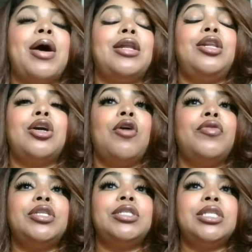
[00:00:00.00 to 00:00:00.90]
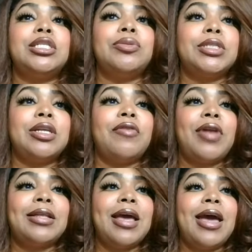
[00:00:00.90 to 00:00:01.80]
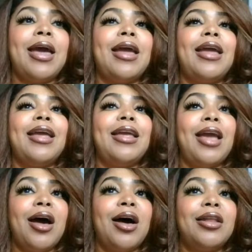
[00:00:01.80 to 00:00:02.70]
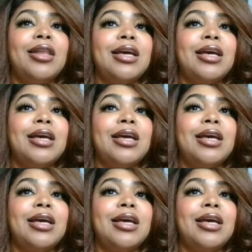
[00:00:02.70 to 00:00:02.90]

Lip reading: to look over your system and stuff like that. Yeah,